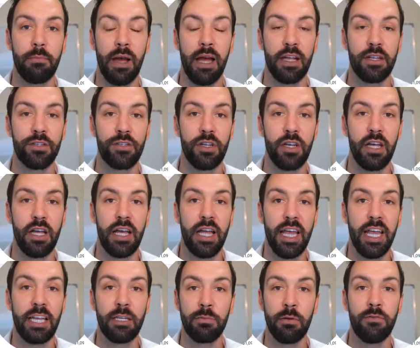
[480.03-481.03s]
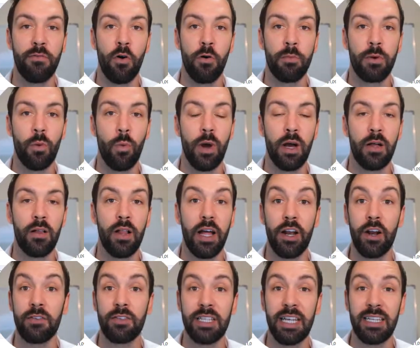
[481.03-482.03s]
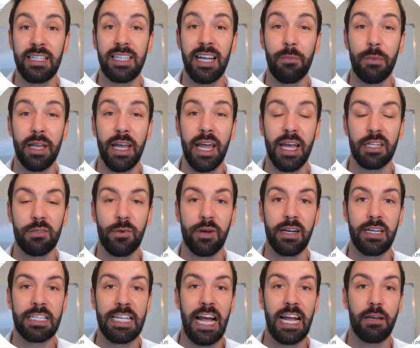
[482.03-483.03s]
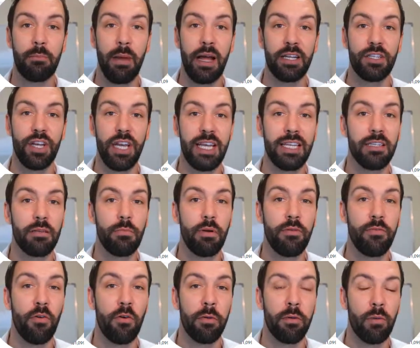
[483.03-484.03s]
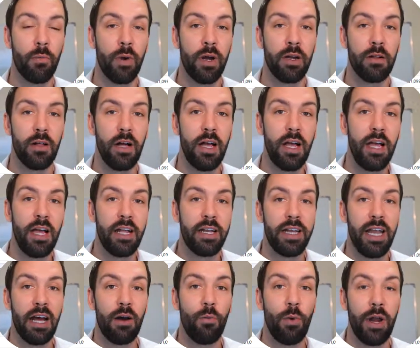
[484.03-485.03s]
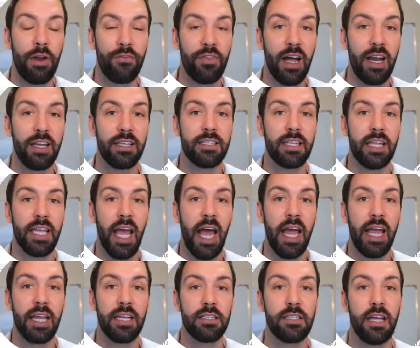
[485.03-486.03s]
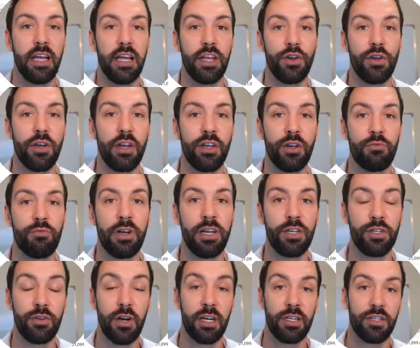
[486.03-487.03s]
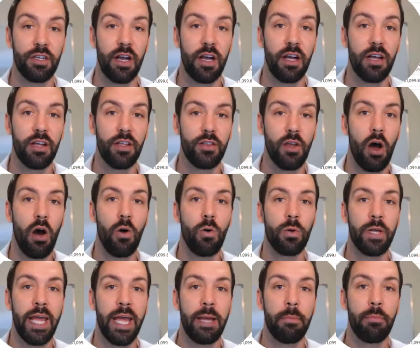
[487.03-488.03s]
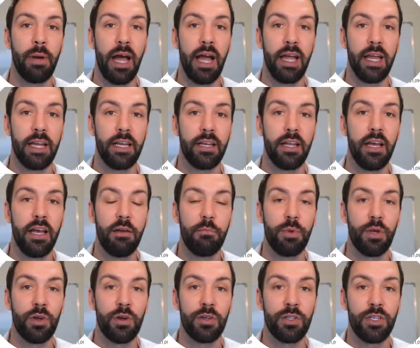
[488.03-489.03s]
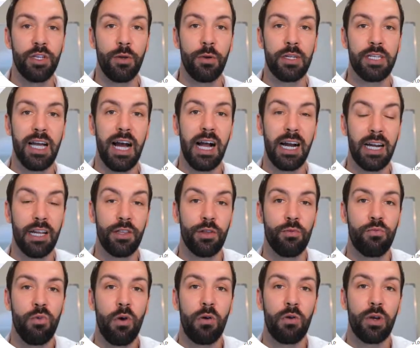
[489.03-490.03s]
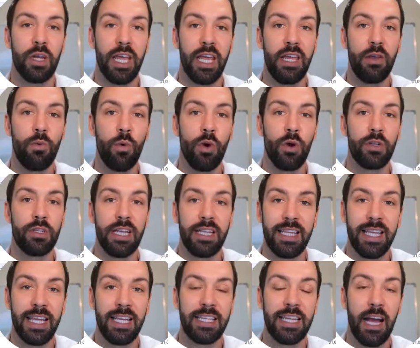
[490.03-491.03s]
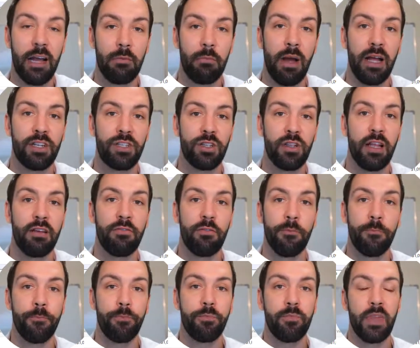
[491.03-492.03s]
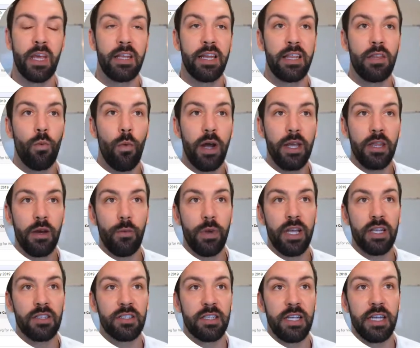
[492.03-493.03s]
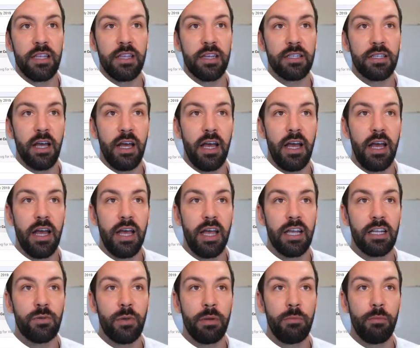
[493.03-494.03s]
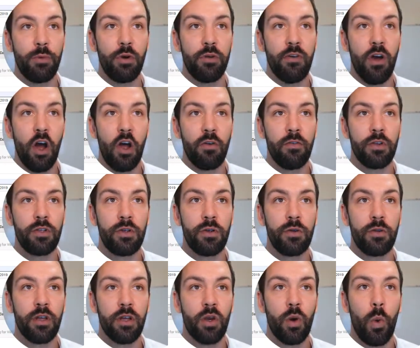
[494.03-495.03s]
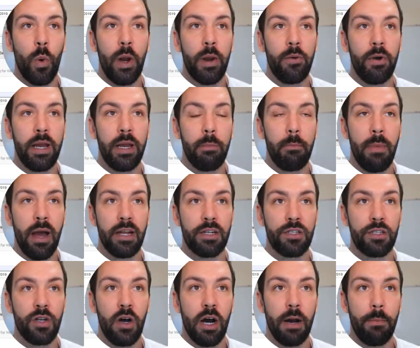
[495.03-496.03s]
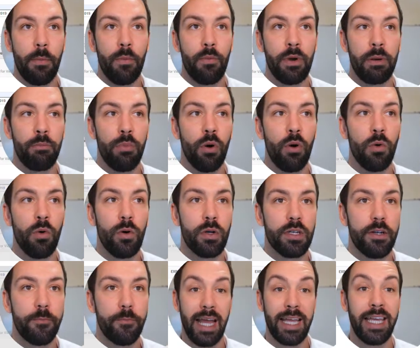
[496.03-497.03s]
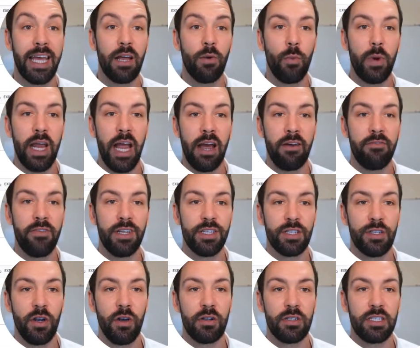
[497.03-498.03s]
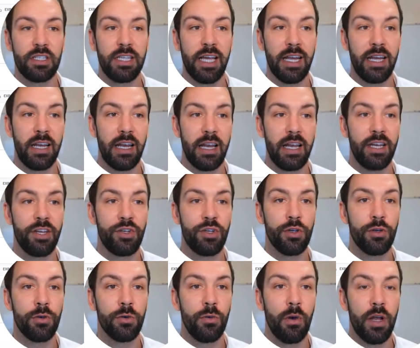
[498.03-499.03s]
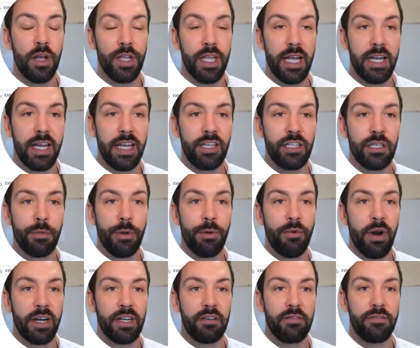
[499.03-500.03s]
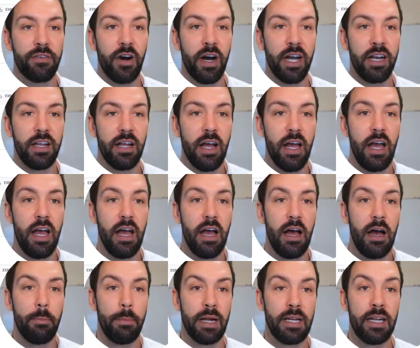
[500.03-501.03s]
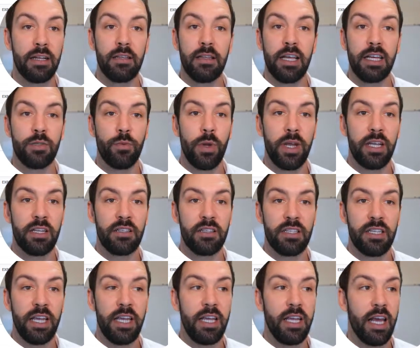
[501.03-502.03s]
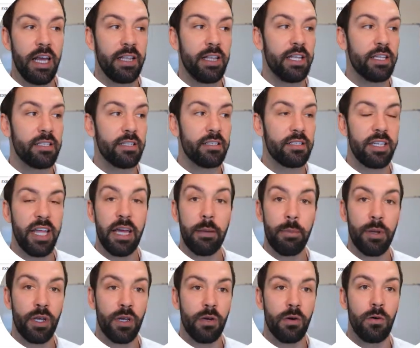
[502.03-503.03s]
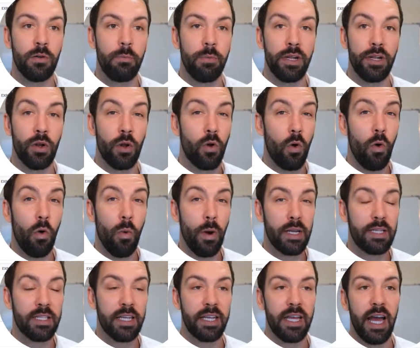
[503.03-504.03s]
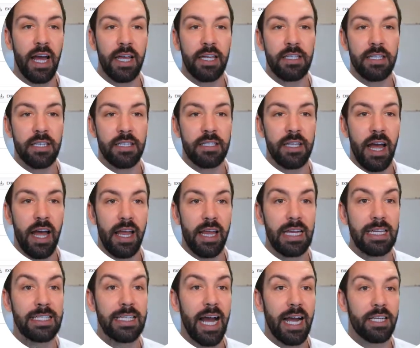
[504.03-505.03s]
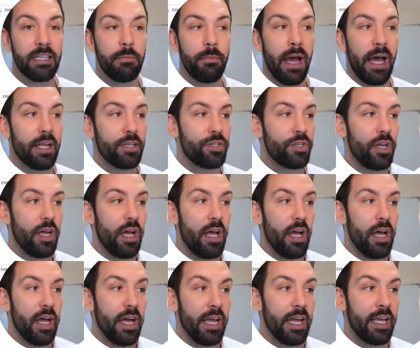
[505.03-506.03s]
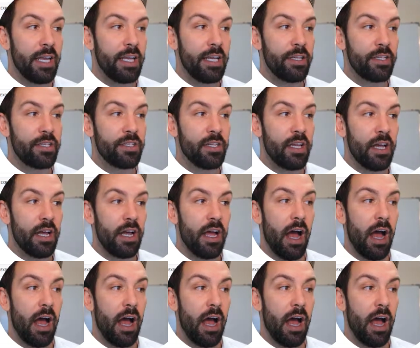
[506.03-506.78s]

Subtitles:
match is performing well, and I've seen some accounts where exact match isn't performing well. Now, if that is the case, you need to restructure the whole campaign because you are targeting the wrong keywords at the exact match level. Now, the way that we can see this is we move over to the query match type report. Again, we have this not set issue that needs to be rectified, but nonetheless we can see, and this is typical but not always the case, is that exact match is